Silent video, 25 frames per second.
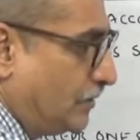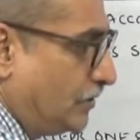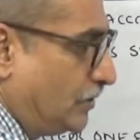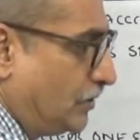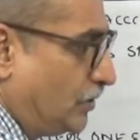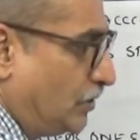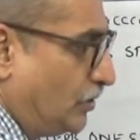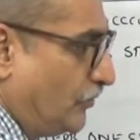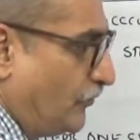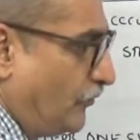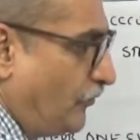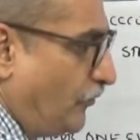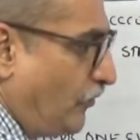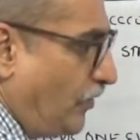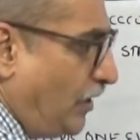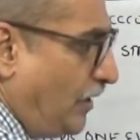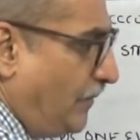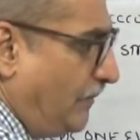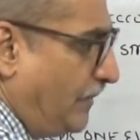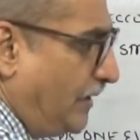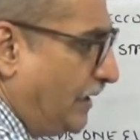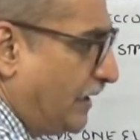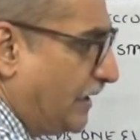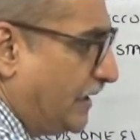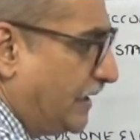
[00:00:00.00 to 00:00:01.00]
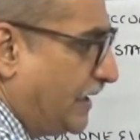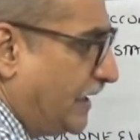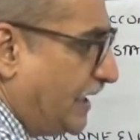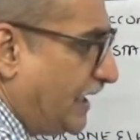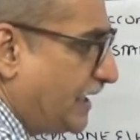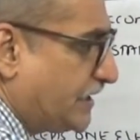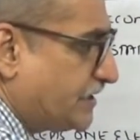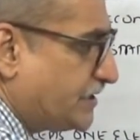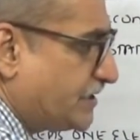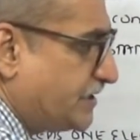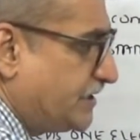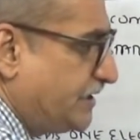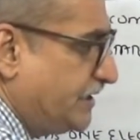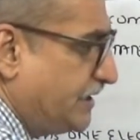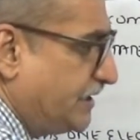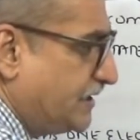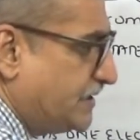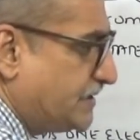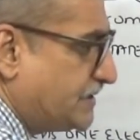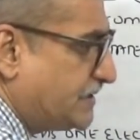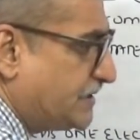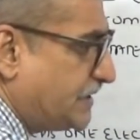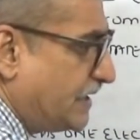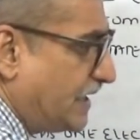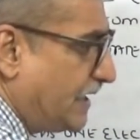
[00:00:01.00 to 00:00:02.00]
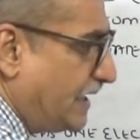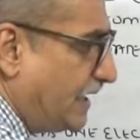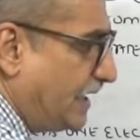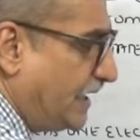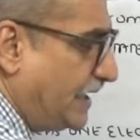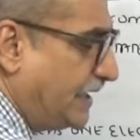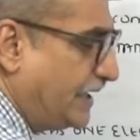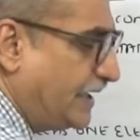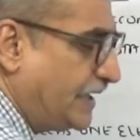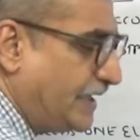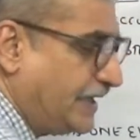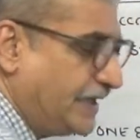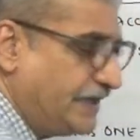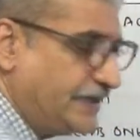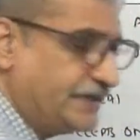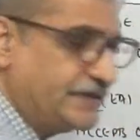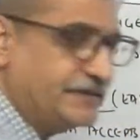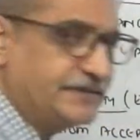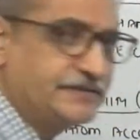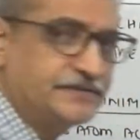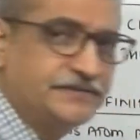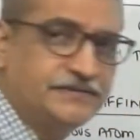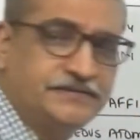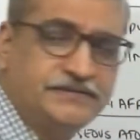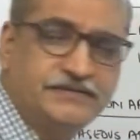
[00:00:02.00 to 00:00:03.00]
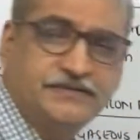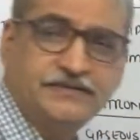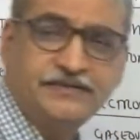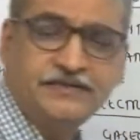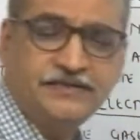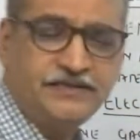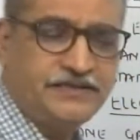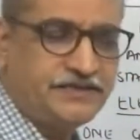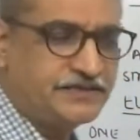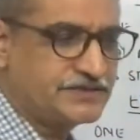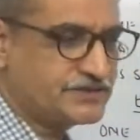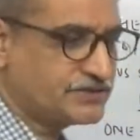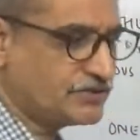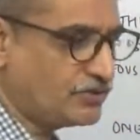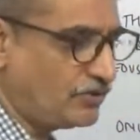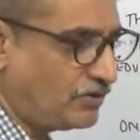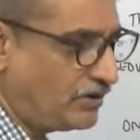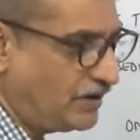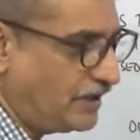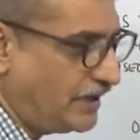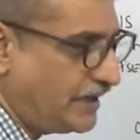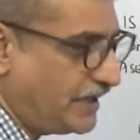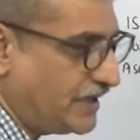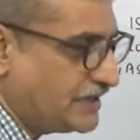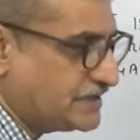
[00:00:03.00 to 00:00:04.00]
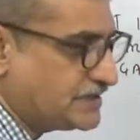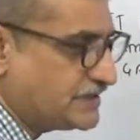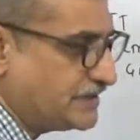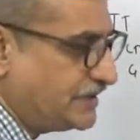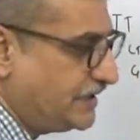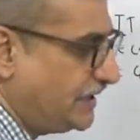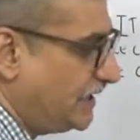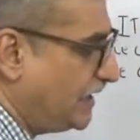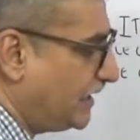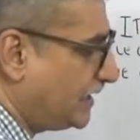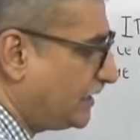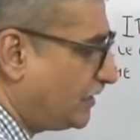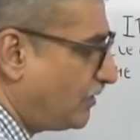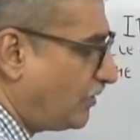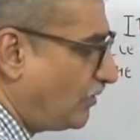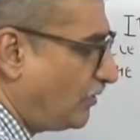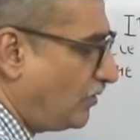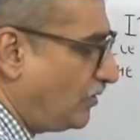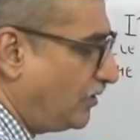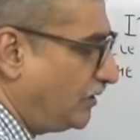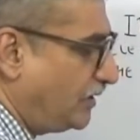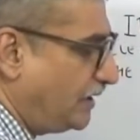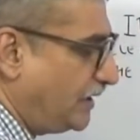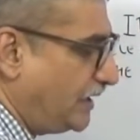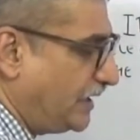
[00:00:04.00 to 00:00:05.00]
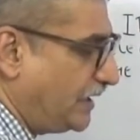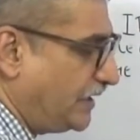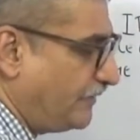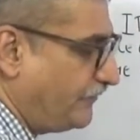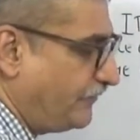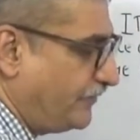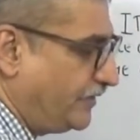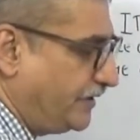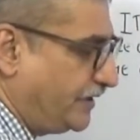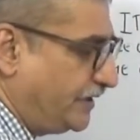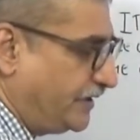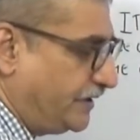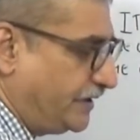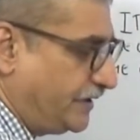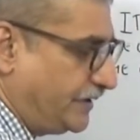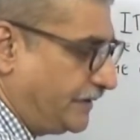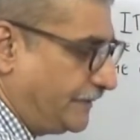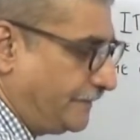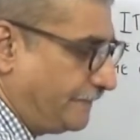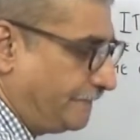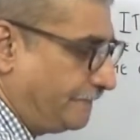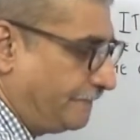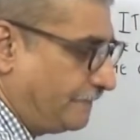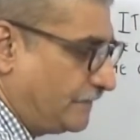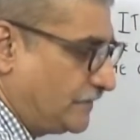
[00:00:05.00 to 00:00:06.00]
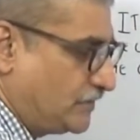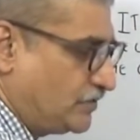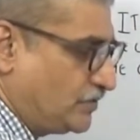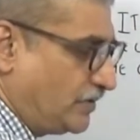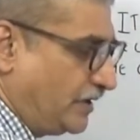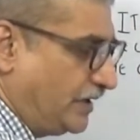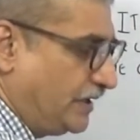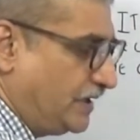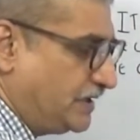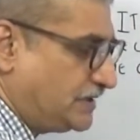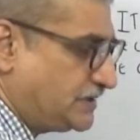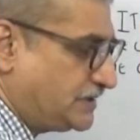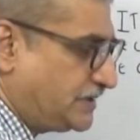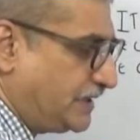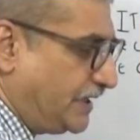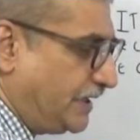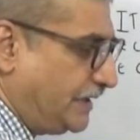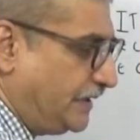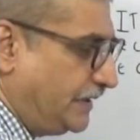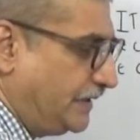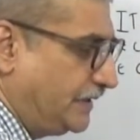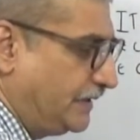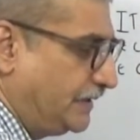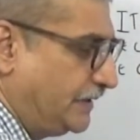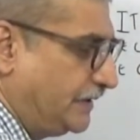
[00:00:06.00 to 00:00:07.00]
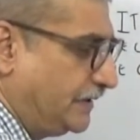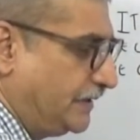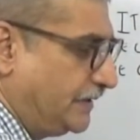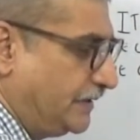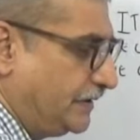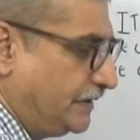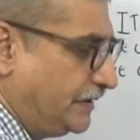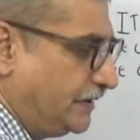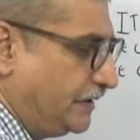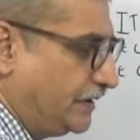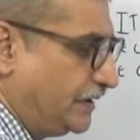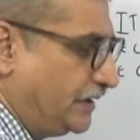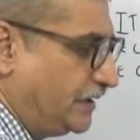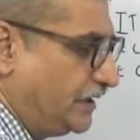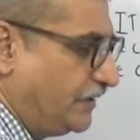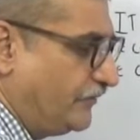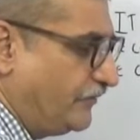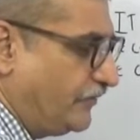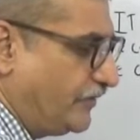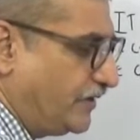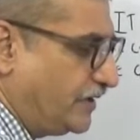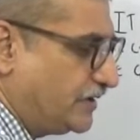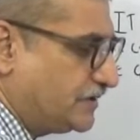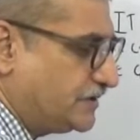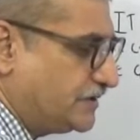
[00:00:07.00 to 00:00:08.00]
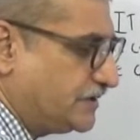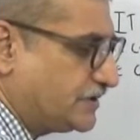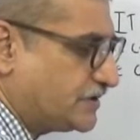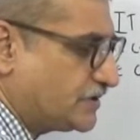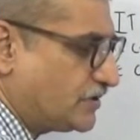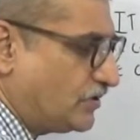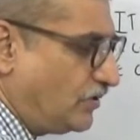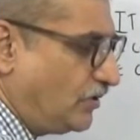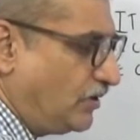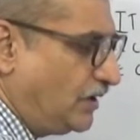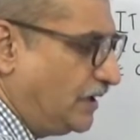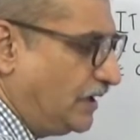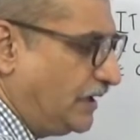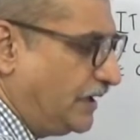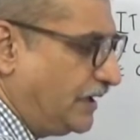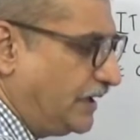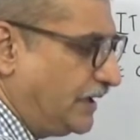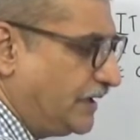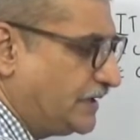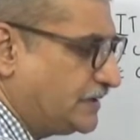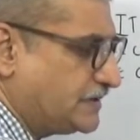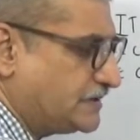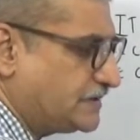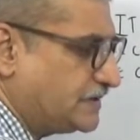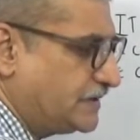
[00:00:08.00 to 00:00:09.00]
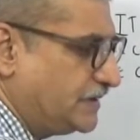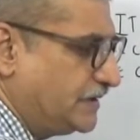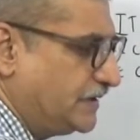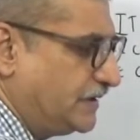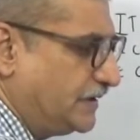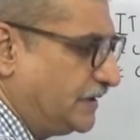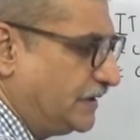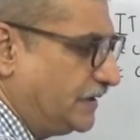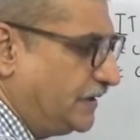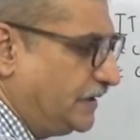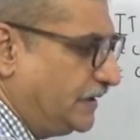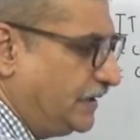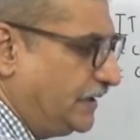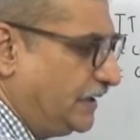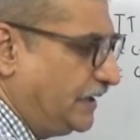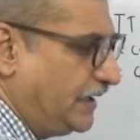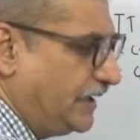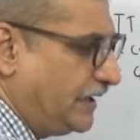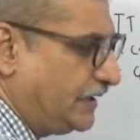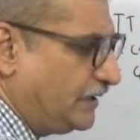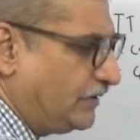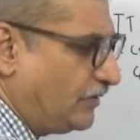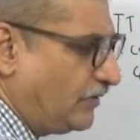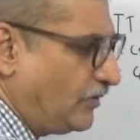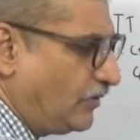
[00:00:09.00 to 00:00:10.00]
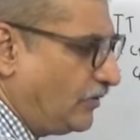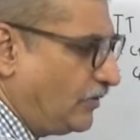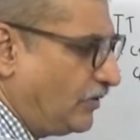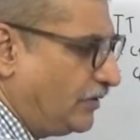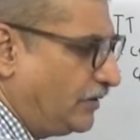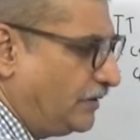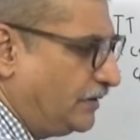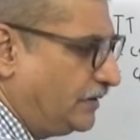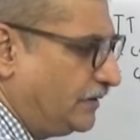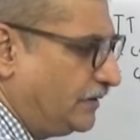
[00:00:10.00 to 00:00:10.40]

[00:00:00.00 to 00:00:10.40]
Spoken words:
To form a gaseous anion is called as electron affinity. So understand the difference is called as electron